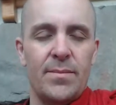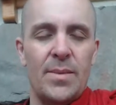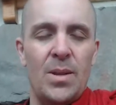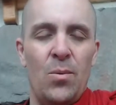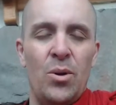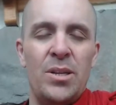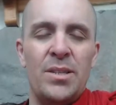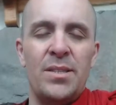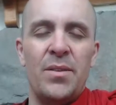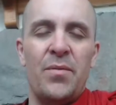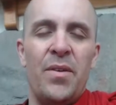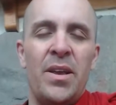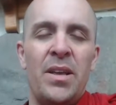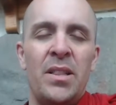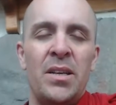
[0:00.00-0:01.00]
What is the
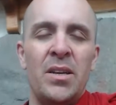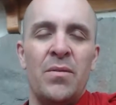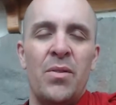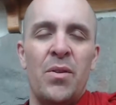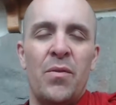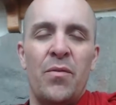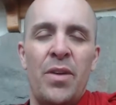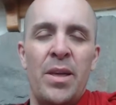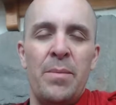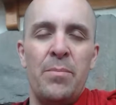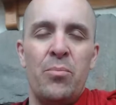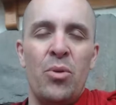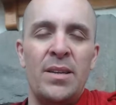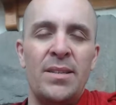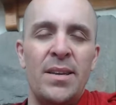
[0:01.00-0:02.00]
feeling of the feet
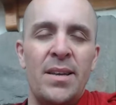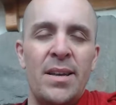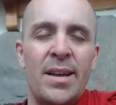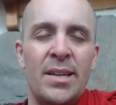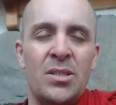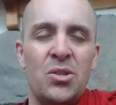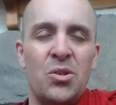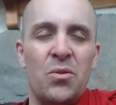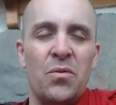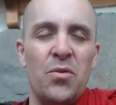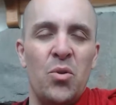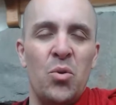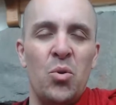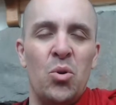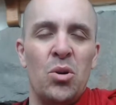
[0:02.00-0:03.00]
pressing against the
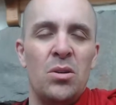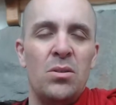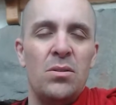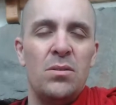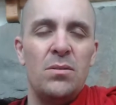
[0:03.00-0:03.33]
floor?